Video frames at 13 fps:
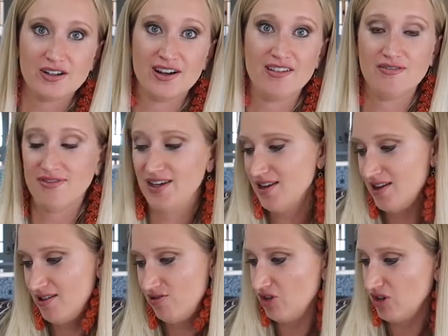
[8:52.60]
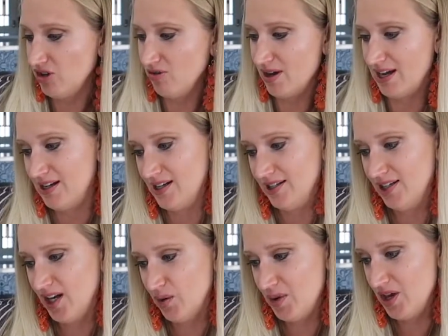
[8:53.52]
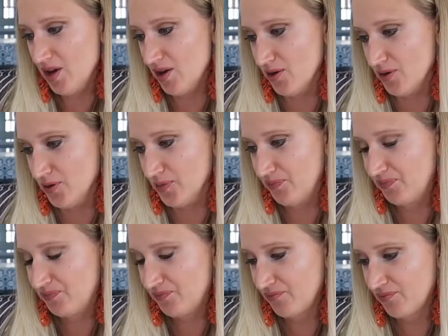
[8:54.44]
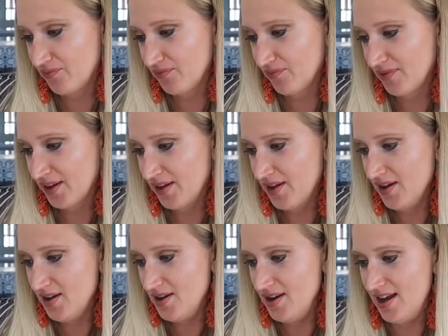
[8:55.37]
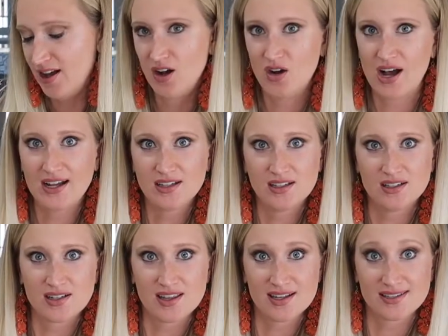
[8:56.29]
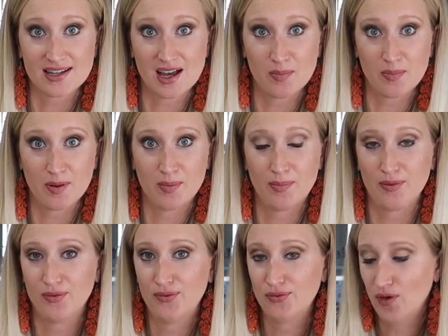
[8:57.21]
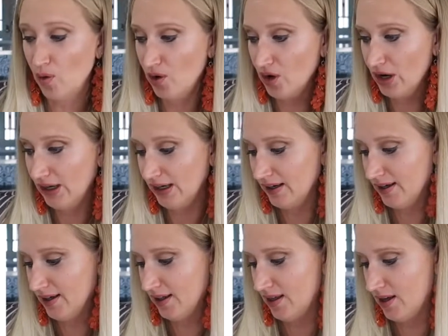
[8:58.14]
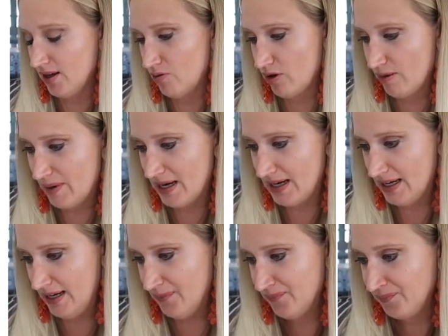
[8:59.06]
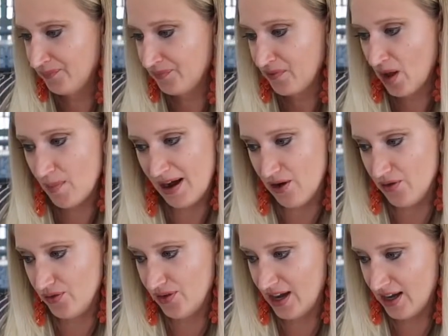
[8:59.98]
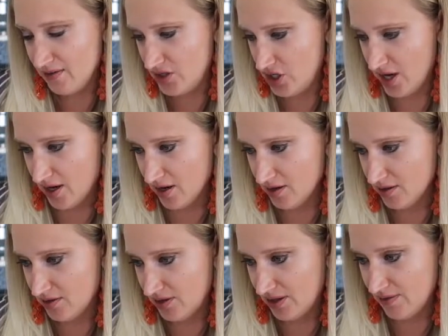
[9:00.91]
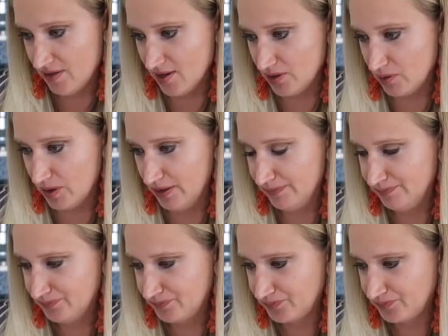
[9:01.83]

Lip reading: right, VNQI, here we go. Now, I looked this up before, and I think I wanna buy about 5 shares of this one.